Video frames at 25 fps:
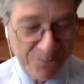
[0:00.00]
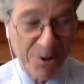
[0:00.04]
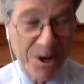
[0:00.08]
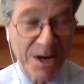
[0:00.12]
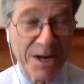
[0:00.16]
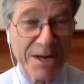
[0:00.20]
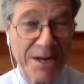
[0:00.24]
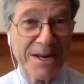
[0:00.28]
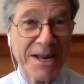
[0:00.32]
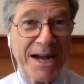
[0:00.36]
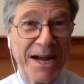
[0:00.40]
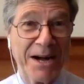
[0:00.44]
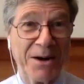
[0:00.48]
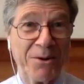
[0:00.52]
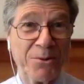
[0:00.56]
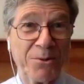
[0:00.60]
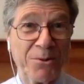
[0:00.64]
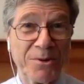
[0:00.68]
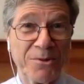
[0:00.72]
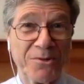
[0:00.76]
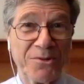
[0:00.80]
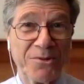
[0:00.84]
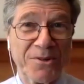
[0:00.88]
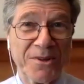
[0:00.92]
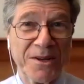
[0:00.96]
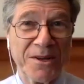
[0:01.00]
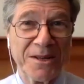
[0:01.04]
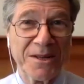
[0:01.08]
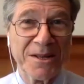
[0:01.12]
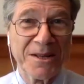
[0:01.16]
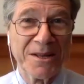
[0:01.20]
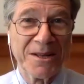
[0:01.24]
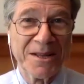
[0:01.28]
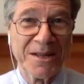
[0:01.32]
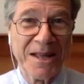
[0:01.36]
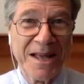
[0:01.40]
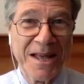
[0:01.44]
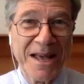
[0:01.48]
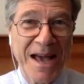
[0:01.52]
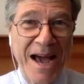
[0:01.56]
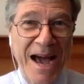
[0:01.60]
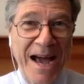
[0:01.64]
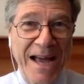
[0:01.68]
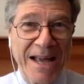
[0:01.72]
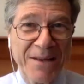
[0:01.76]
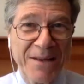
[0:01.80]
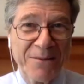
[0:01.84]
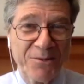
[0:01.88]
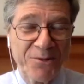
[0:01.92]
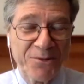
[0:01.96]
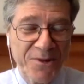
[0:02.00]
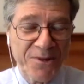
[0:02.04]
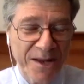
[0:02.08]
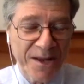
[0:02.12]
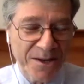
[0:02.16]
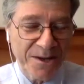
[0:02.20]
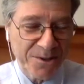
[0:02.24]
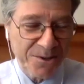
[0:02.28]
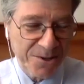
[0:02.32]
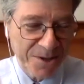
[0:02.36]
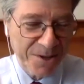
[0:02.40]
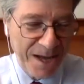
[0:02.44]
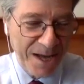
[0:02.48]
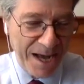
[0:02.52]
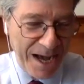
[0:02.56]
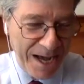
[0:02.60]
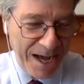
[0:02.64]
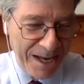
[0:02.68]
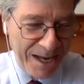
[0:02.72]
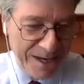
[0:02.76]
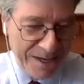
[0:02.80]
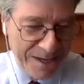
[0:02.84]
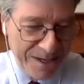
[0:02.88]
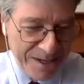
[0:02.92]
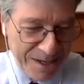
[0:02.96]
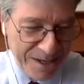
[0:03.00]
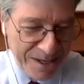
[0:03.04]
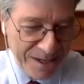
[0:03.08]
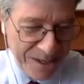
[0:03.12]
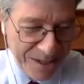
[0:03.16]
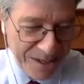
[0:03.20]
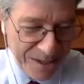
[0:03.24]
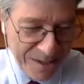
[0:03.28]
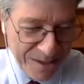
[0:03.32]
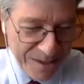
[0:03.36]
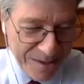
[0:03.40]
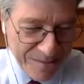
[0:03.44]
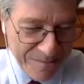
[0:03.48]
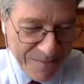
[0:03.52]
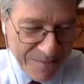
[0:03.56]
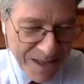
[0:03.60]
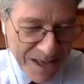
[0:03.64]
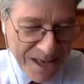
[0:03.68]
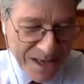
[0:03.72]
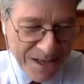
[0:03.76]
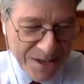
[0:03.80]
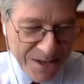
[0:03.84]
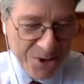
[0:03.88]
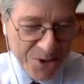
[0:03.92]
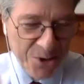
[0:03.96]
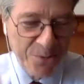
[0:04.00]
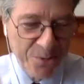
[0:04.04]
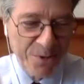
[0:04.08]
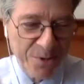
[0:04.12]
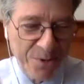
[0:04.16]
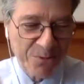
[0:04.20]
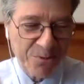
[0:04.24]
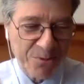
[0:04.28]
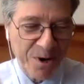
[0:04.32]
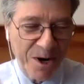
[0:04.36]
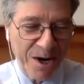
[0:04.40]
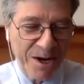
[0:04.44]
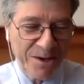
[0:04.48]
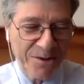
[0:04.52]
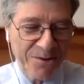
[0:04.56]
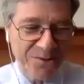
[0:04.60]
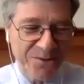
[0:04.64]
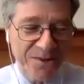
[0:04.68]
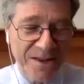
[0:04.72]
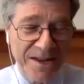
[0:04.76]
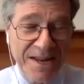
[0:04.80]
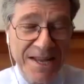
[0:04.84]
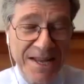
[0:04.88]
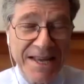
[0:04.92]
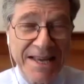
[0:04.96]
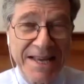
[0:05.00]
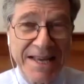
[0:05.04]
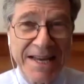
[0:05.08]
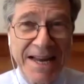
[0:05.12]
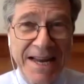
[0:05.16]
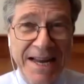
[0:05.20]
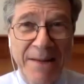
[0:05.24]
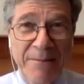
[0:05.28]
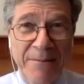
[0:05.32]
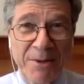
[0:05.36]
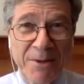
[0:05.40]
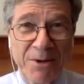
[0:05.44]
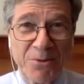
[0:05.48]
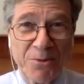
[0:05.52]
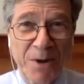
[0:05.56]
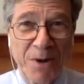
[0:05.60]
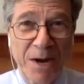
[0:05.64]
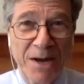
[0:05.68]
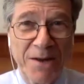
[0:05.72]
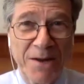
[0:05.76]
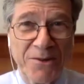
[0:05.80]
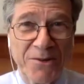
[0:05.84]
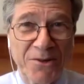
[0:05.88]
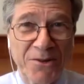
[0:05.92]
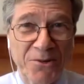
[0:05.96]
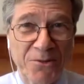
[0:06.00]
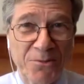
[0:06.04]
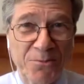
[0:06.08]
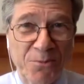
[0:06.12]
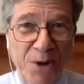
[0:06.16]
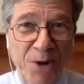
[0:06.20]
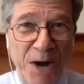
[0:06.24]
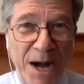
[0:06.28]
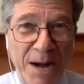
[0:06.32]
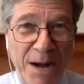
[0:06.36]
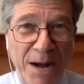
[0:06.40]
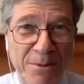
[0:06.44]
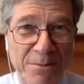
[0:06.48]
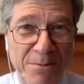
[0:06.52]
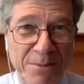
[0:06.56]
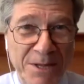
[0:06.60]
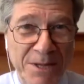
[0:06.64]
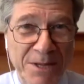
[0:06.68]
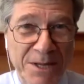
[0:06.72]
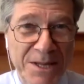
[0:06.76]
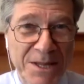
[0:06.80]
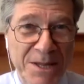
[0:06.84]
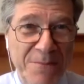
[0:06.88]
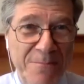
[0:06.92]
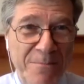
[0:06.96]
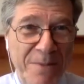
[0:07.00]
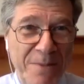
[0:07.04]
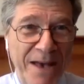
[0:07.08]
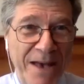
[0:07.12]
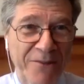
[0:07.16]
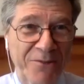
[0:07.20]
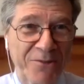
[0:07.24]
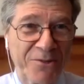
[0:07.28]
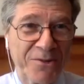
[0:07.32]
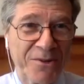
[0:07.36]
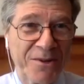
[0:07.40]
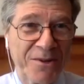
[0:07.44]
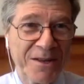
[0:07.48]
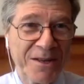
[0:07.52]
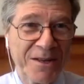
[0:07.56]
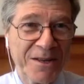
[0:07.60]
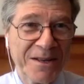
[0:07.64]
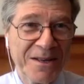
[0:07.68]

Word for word: right now is uh, I have settled on uh, human rights and economic rights as probably the best,